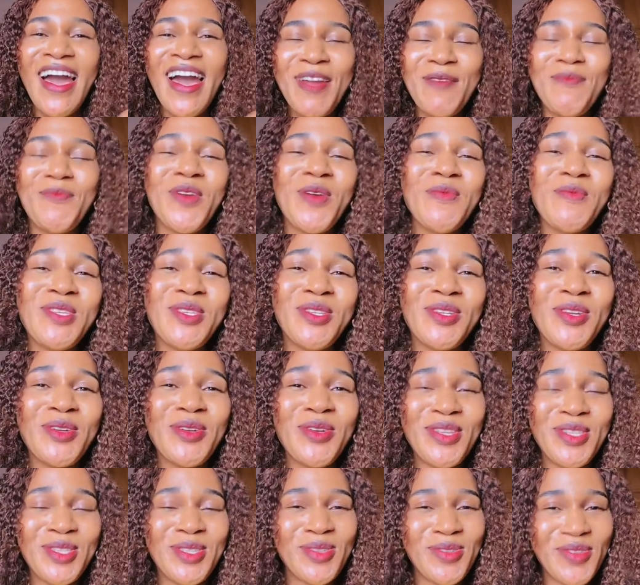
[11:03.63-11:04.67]
I promise you're not
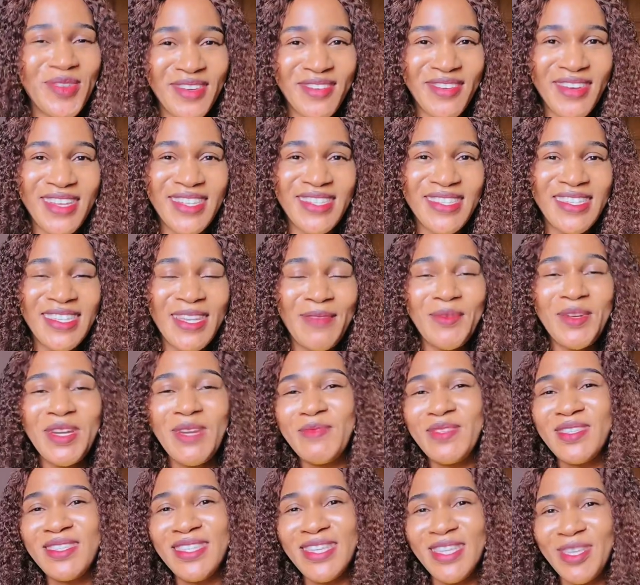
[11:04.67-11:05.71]
going to regret it. I'm going
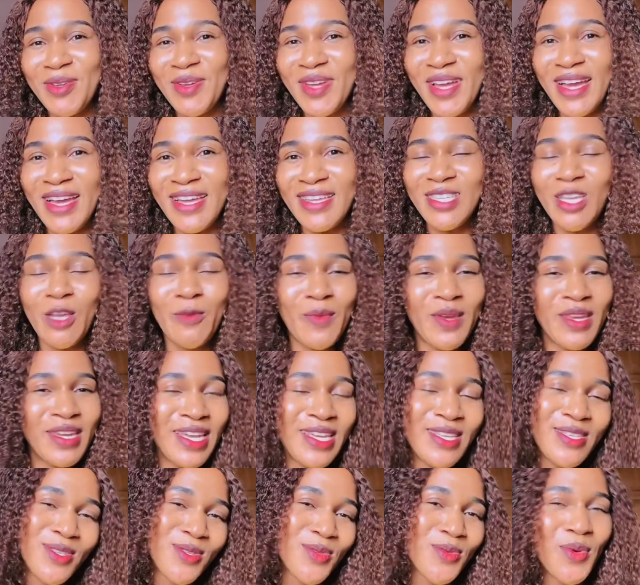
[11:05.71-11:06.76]
to be seeing you guys on my
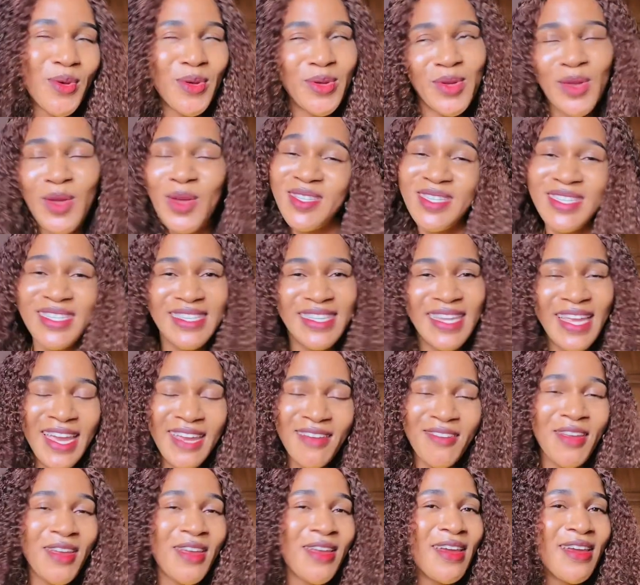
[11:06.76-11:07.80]
next one. Until
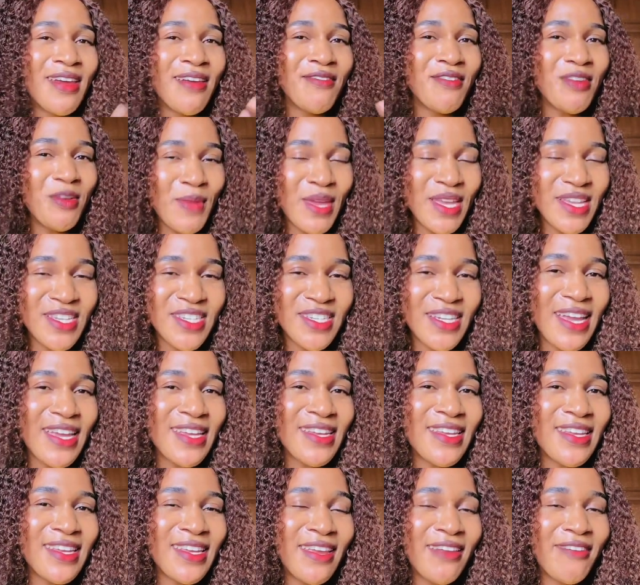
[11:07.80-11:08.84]
then, remain
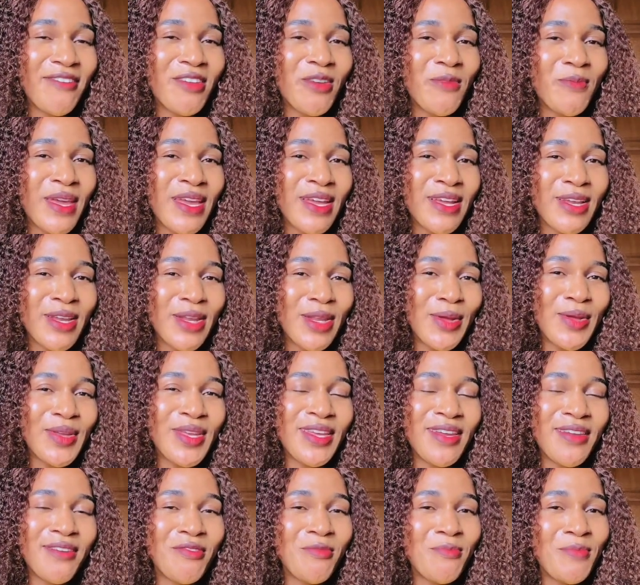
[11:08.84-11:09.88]
shiny, remain
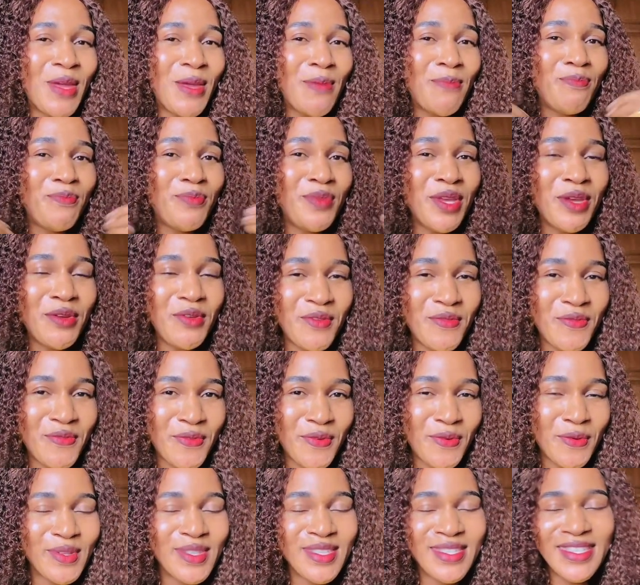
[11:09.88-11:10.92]
glowy, remain
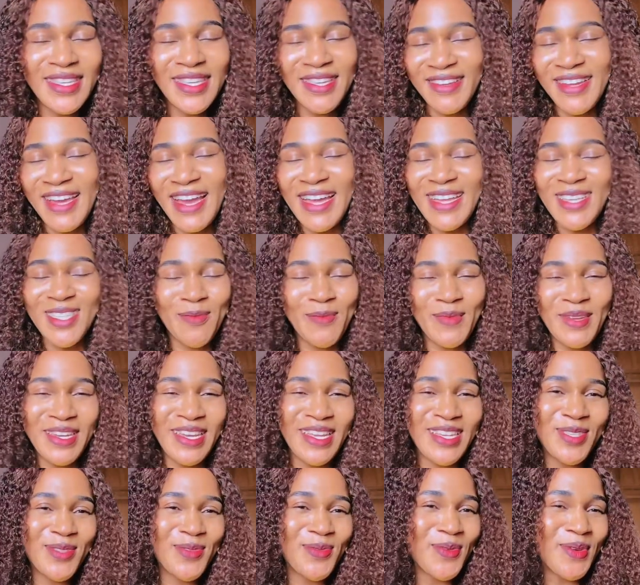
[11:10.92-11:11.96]
beautiful. See you guys on my
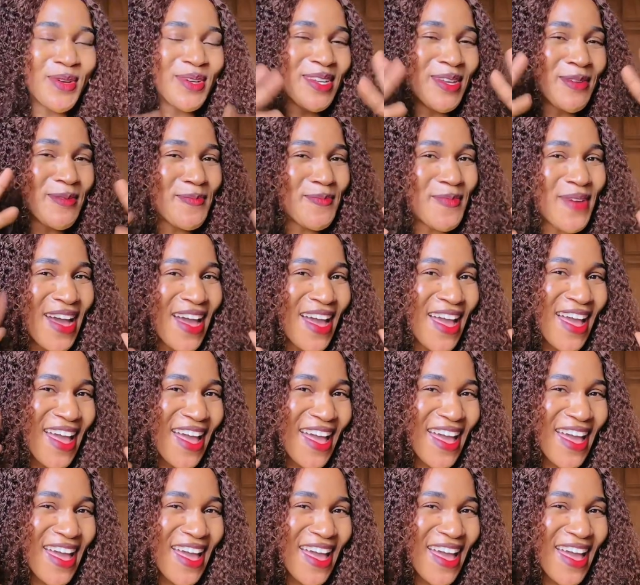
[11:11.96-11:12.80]
next one. Bye.